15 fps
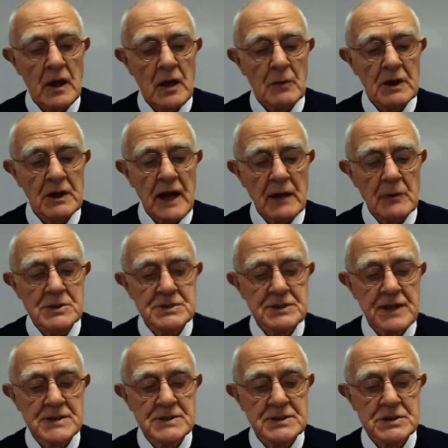But language
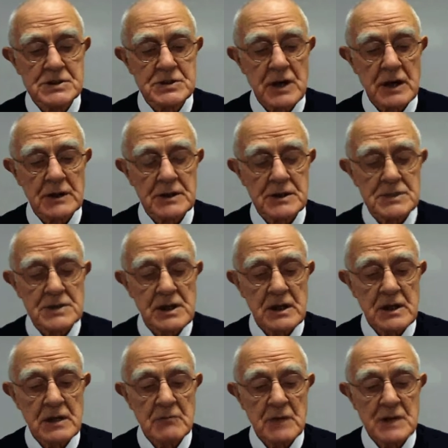test constructors
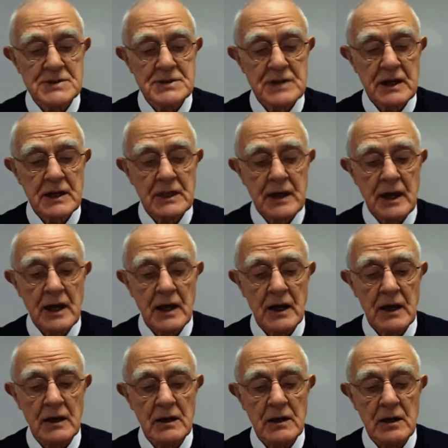must take
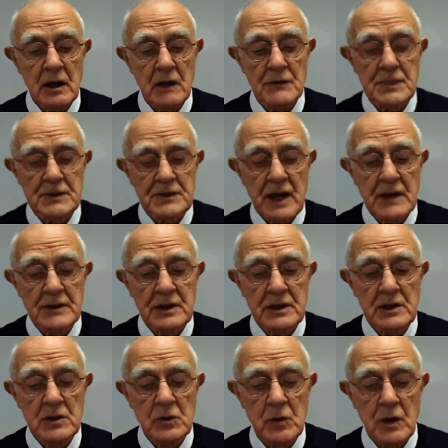care of the
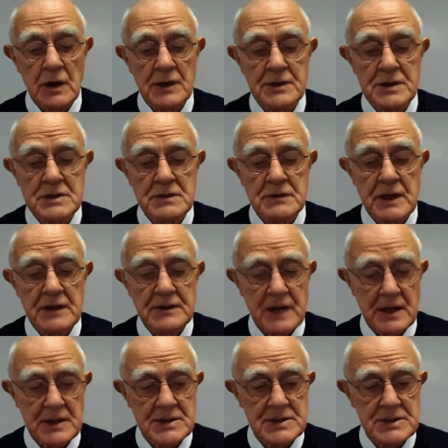technical qualities of their
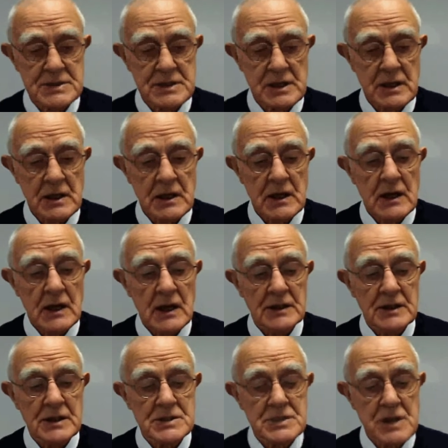tests, and
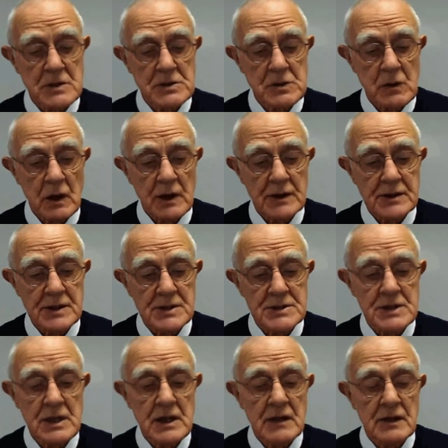it is those qualities
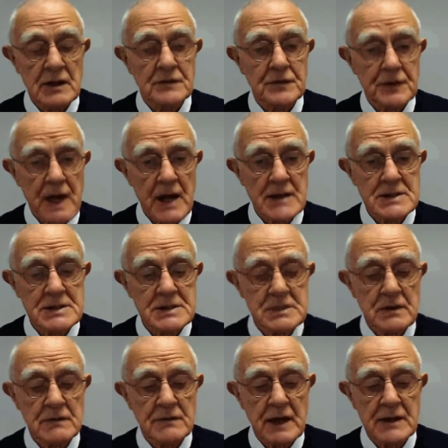that Frans
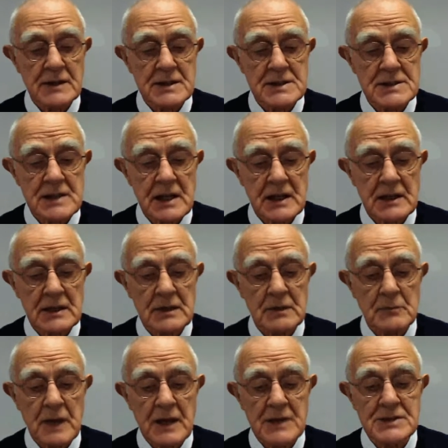van der Slik
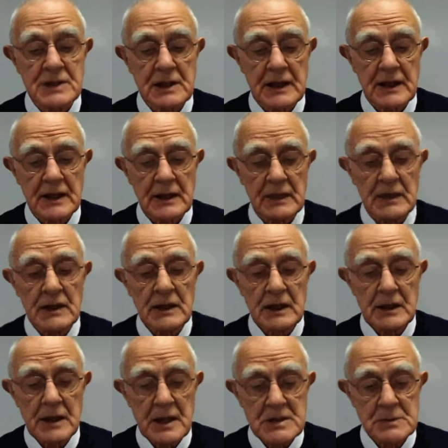makes clear
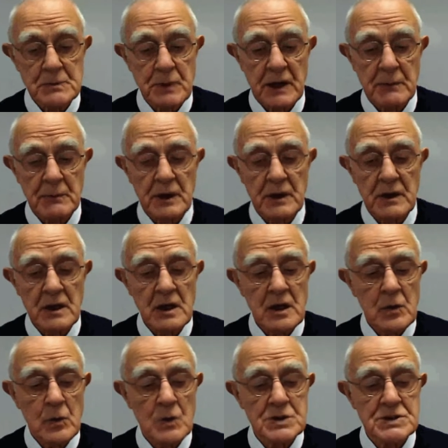in his paper,
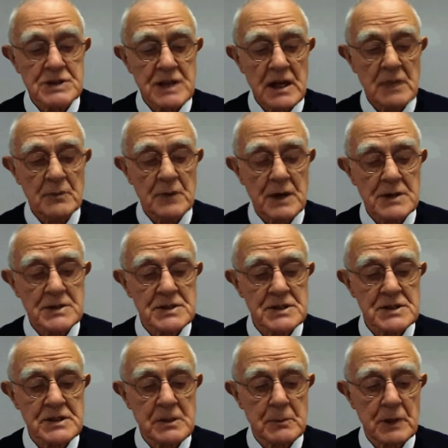which celebrates the
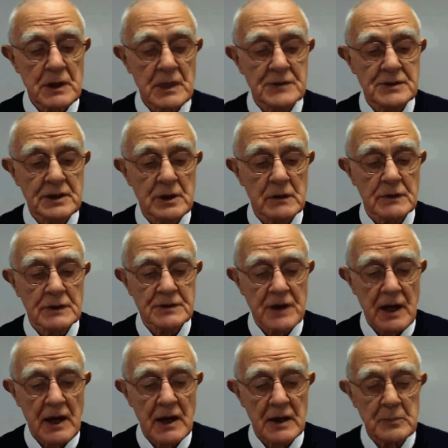stability over
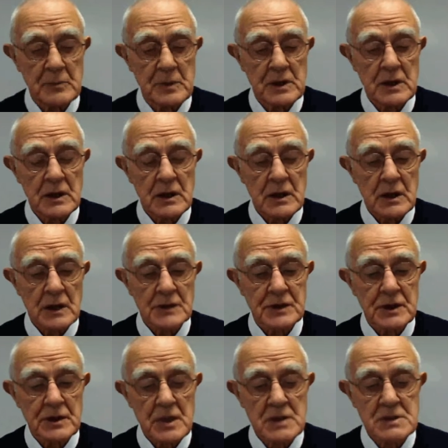time and
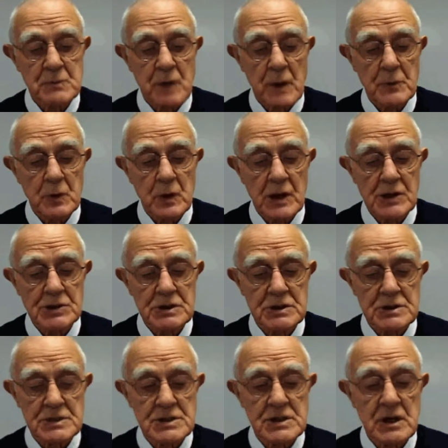across
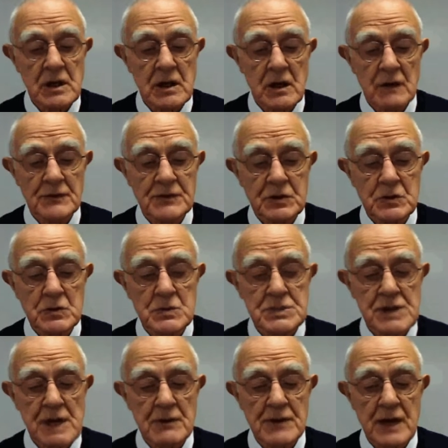populations of two
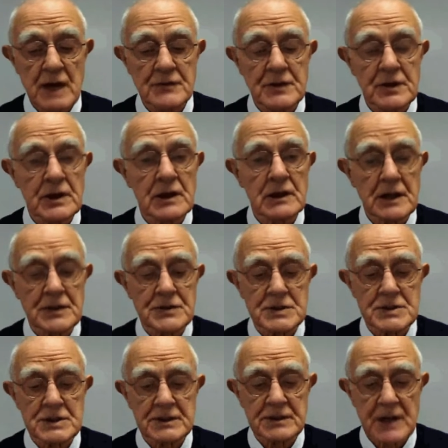South African
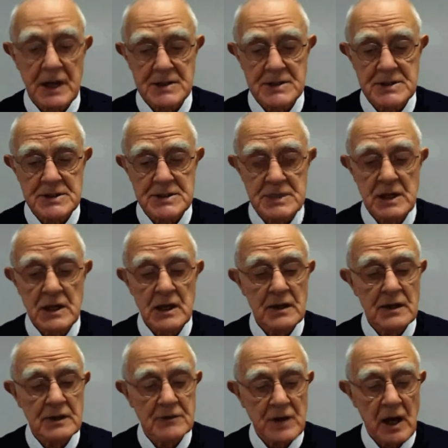literacy tests,
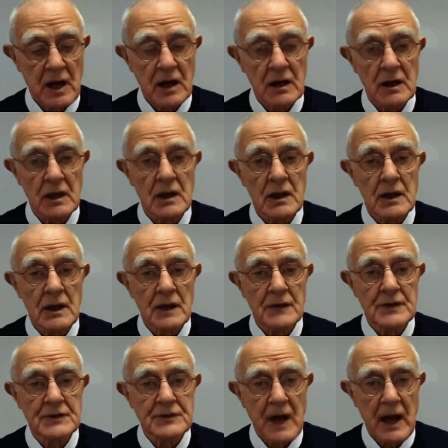the TAL and
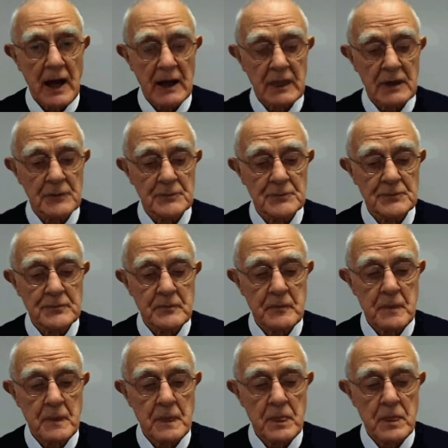the TAG.
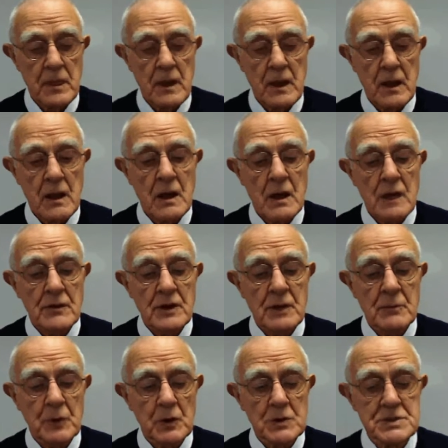The
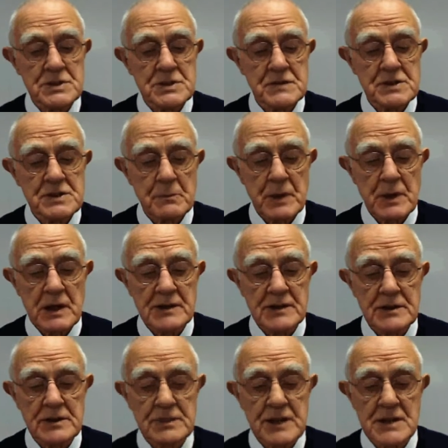importance of stability
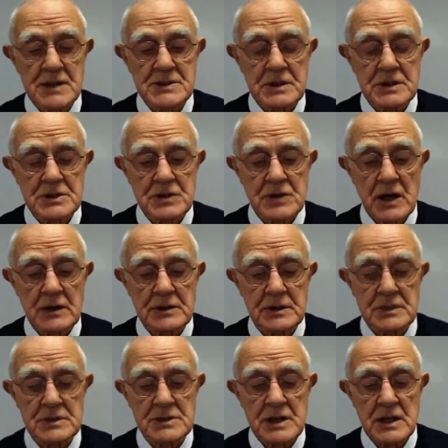to test
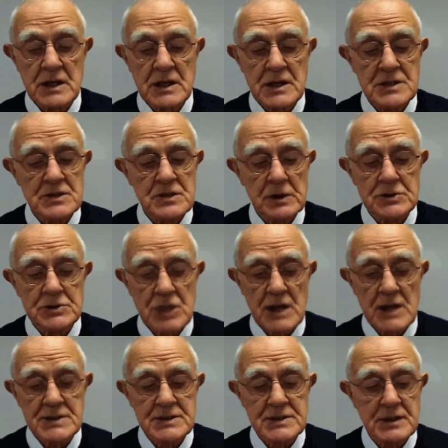constructors is not
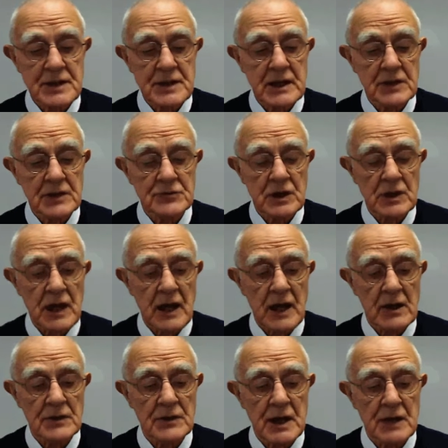just that they can rely
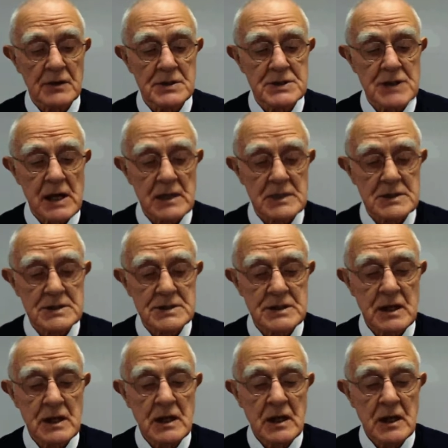on their results,
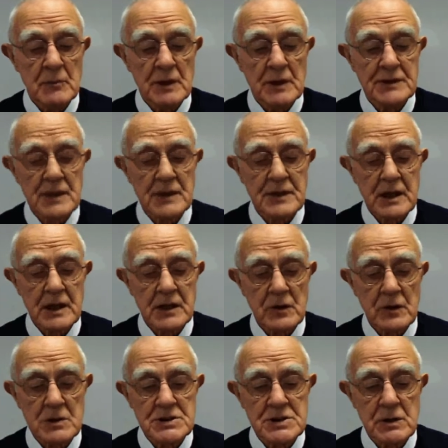but that they can
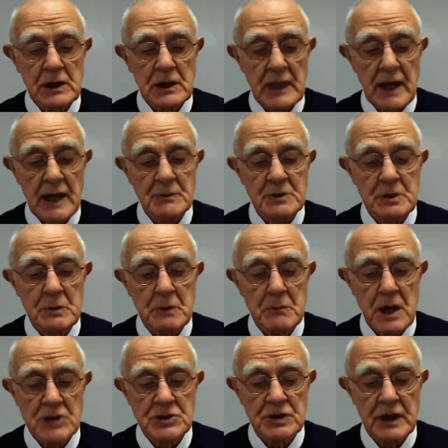also claim to be
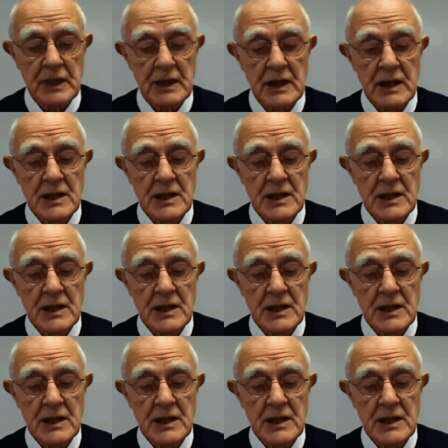measuring